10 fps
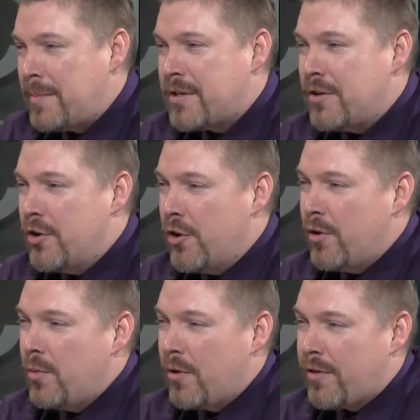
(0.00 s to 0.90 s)
at
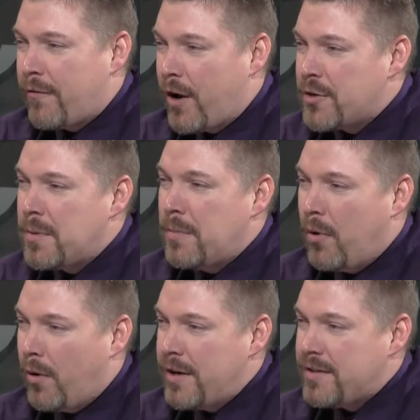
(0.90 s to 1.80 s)
noon with the freshman
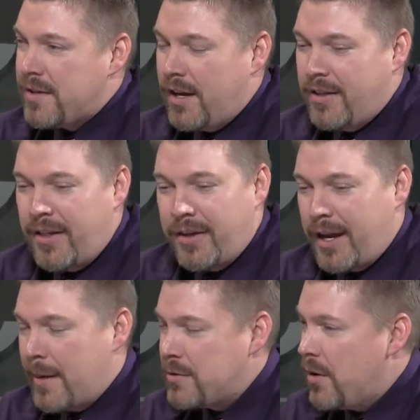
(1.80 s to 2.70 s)
boys, and then the
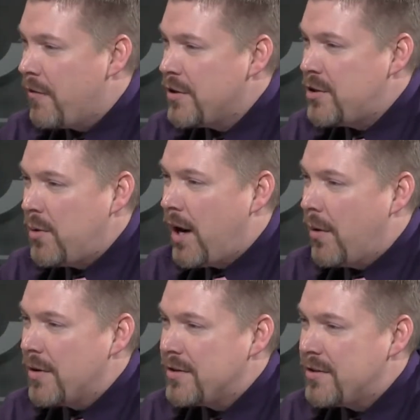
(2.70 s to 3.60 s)
games go every 2
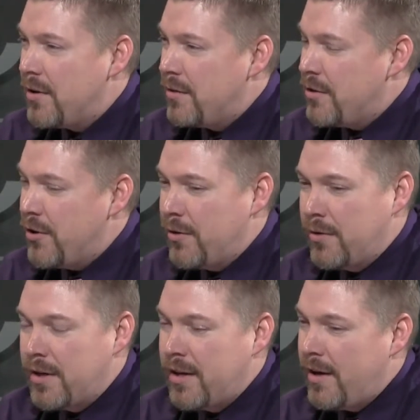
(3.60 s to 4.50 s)
hours. So
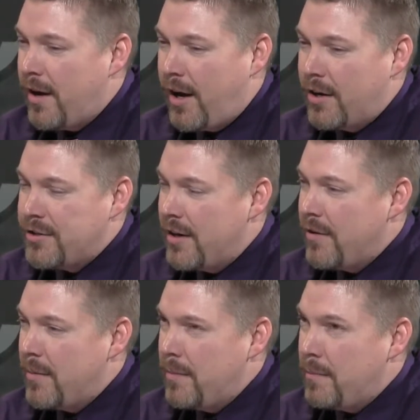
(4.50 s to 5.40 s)
noon,
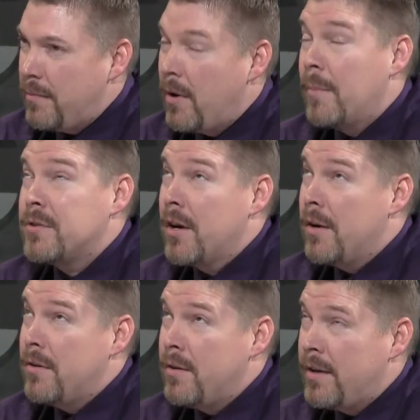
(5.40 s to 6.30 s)

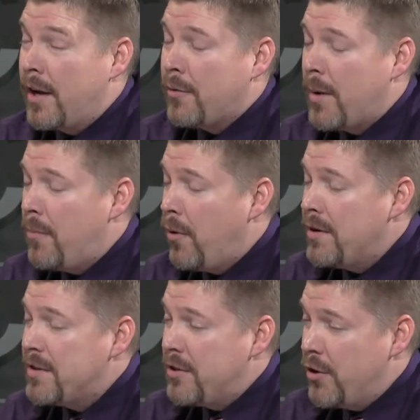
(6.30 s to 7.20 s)
9th grade
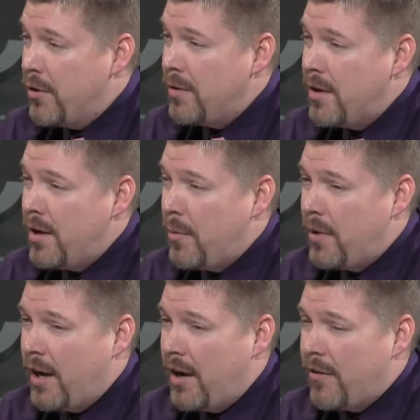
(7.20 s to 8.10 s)
boys at noon.
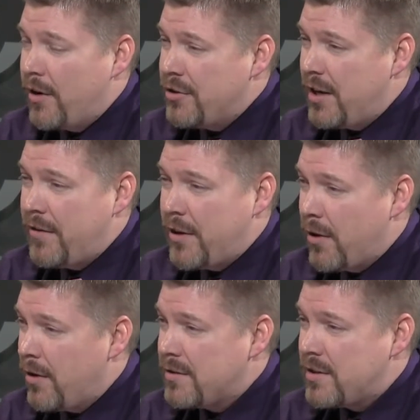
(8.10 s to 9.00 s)
We have our JV
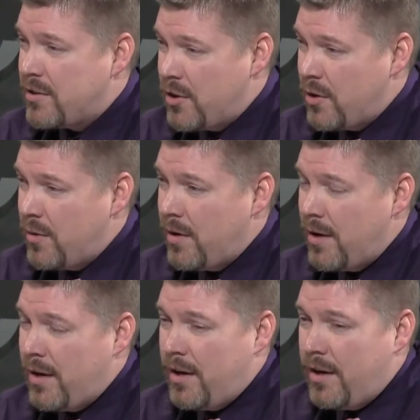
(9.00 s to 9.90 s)
girls at 2,
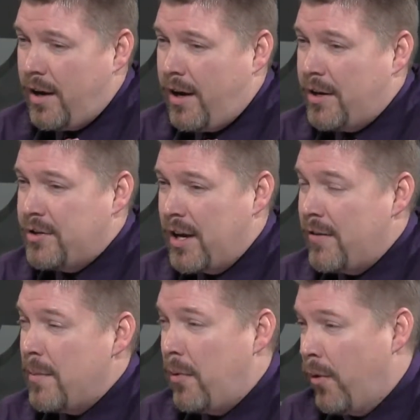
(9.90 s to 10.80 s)

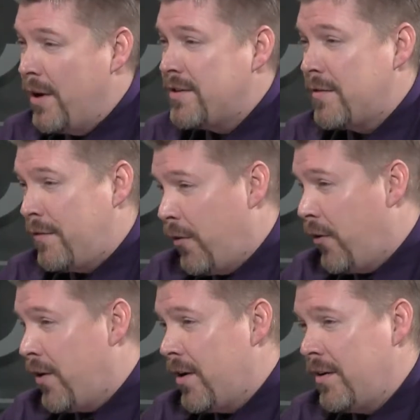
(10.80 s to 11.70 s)
JV boys at
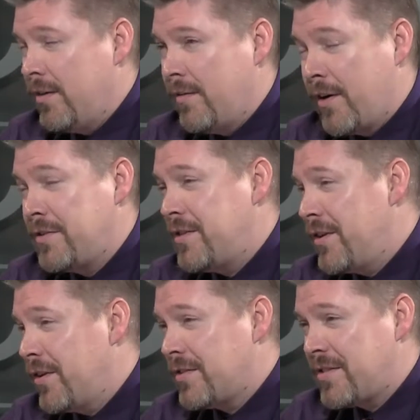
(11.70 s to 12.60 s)
4, varsity
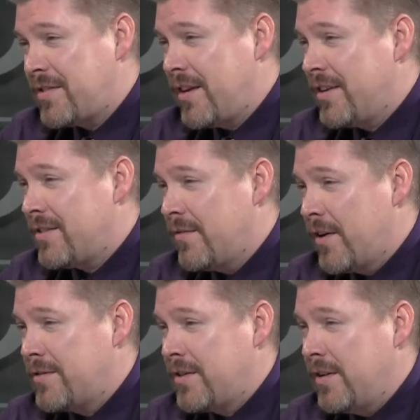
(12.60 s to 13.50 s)
girls at 6, and
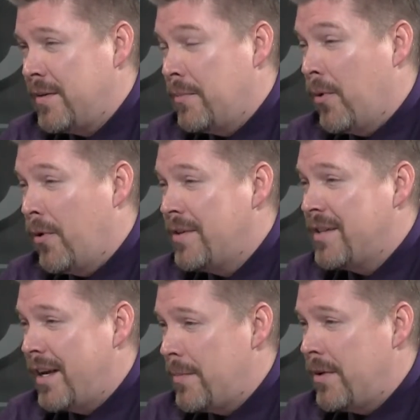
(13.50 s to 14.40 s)
varsity boys
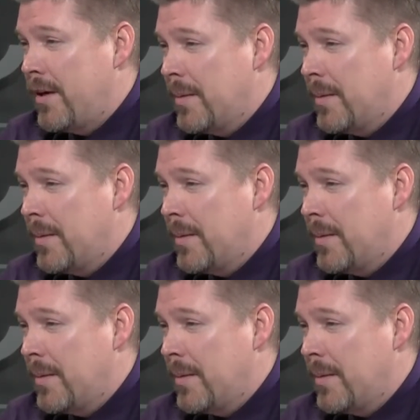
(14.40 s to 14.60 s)
at 8 p.m.